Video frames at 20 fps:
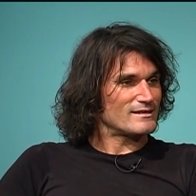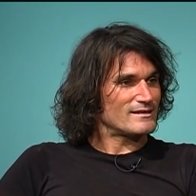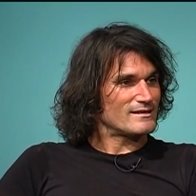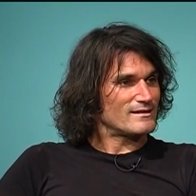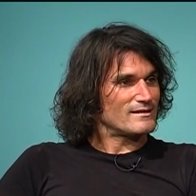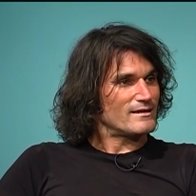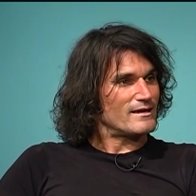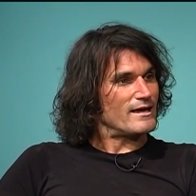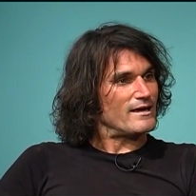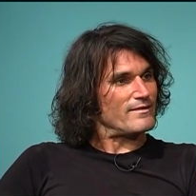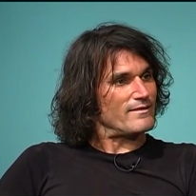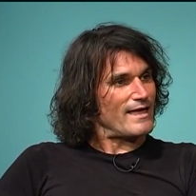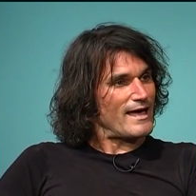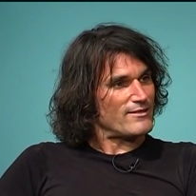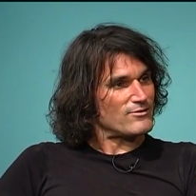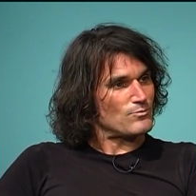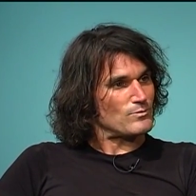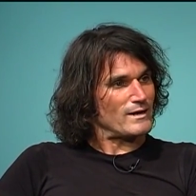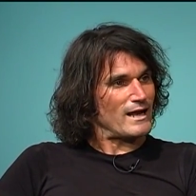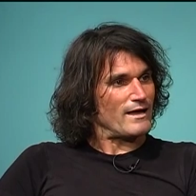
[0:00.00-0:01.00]
Right. And
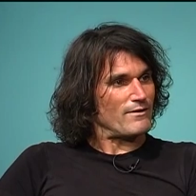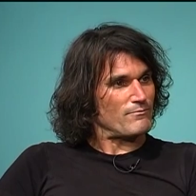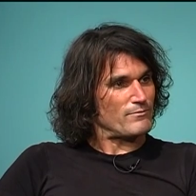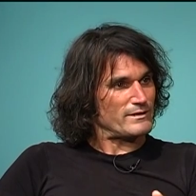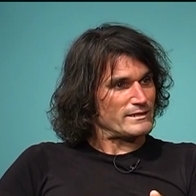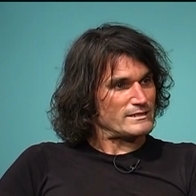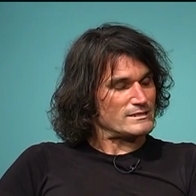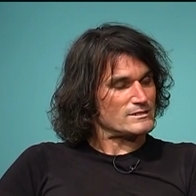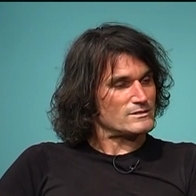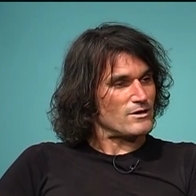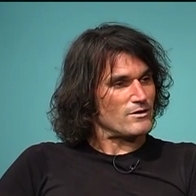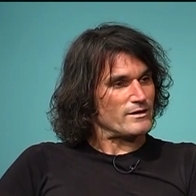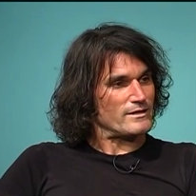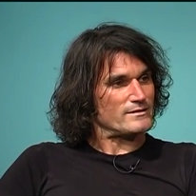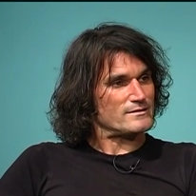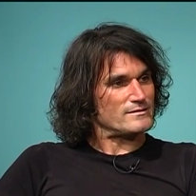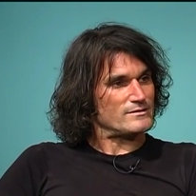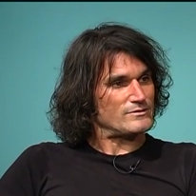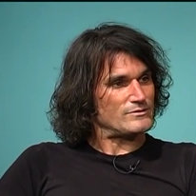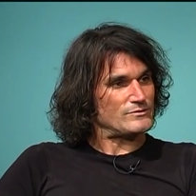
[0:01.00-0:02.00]
that's when I really
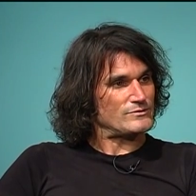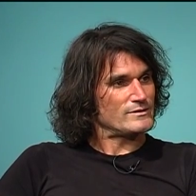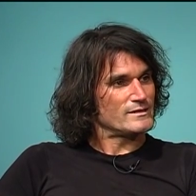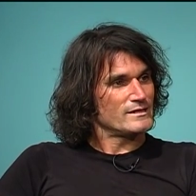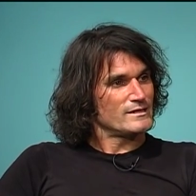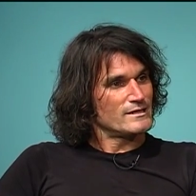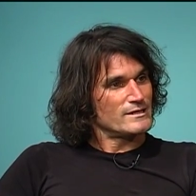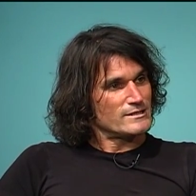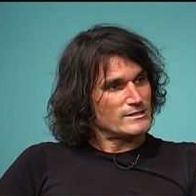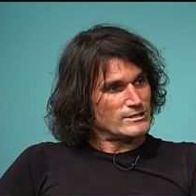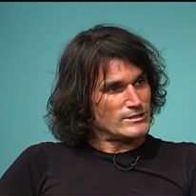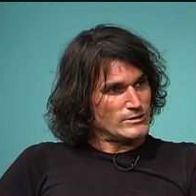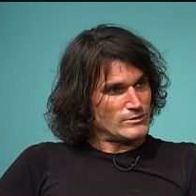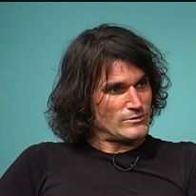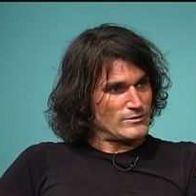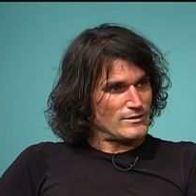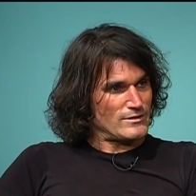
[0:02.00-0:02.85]
started to do